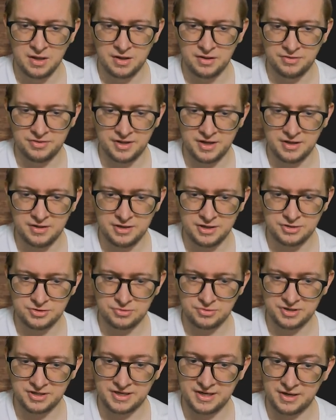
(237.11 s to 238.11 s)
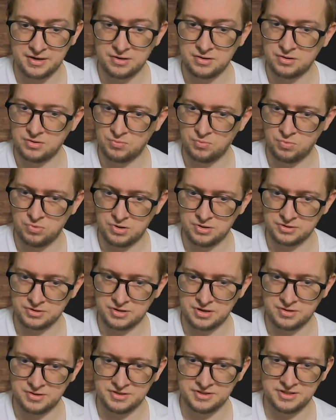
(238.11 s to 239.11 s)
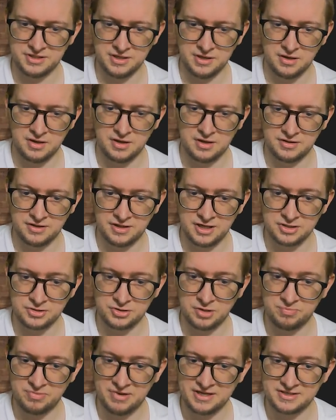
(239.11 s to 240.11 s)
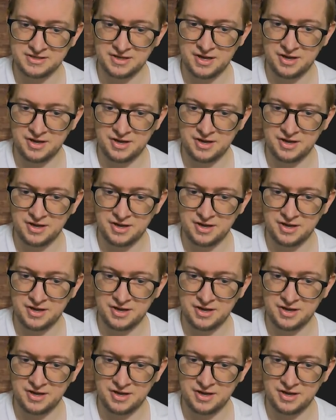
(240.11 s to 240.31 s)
Then he's going to get 1 currency. Then he's going to place